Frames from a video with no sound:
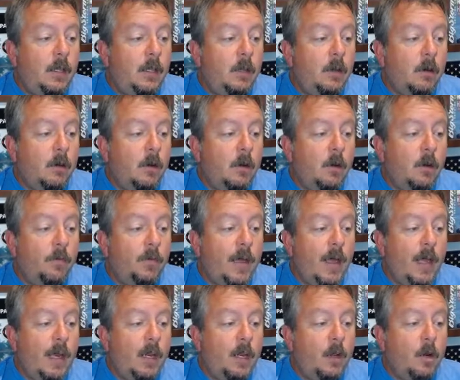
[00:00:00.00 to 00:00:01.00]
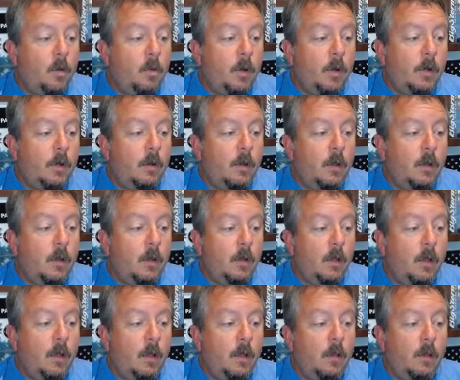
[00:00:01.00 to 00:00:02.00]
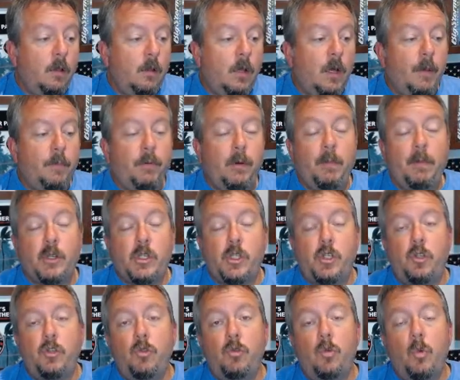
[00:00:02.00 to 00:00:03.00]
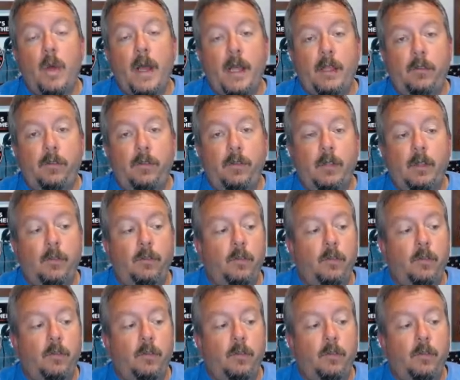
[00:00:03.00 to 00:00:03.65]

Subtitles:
the Euro have had it going pretty much due west.